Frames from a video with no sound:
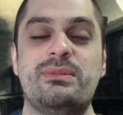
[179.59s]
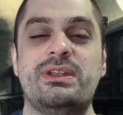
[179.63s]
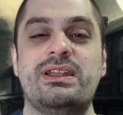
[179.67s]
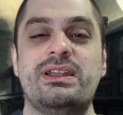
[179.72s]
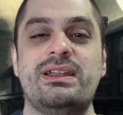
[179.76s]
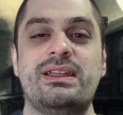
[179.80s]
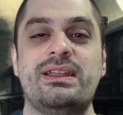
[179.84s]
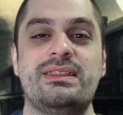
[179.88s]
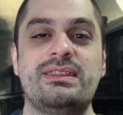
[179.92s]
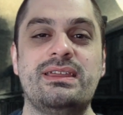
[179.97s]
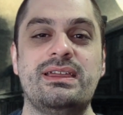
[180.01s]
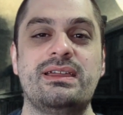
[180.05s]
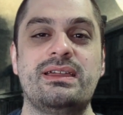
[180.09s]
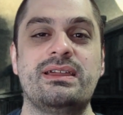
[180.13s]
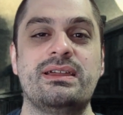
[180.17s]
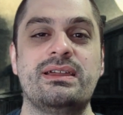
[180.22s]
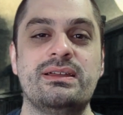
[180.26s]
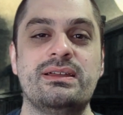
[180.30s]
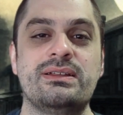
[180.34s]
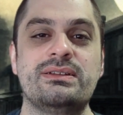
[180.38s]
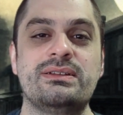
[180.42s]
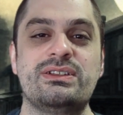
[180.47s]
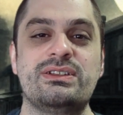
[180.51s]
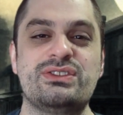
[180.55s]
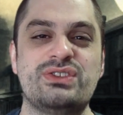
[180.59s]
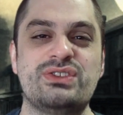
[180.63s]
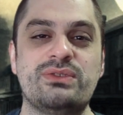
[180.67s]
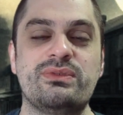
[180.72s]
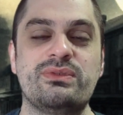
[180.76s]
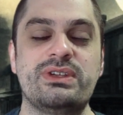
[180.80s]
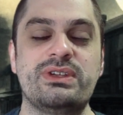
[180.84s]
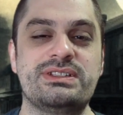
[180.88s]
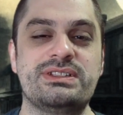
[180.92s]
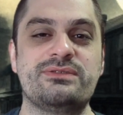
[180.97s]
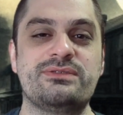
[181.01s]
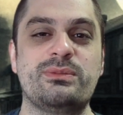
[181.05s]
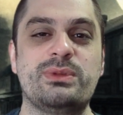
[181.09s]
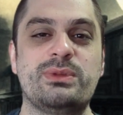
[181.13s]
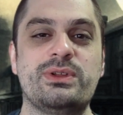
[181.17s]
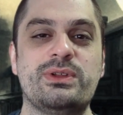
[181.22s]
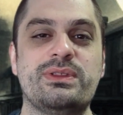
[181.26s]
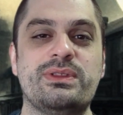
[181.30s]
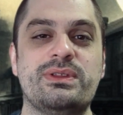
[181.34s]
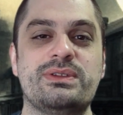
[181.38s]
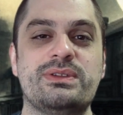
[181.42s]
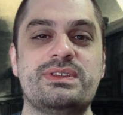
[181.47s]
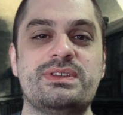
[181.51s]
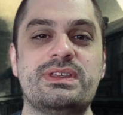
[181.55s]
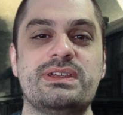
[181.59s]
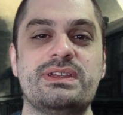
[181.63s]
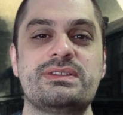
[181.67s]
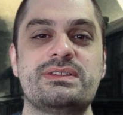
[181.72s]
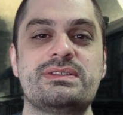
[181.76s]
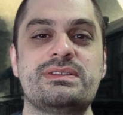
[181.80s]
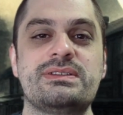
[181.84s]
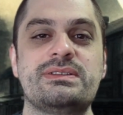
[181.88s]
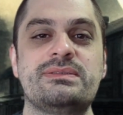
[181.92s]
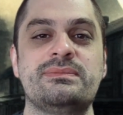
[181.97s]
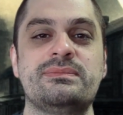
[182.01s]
and I think there's good reasons for both of those things.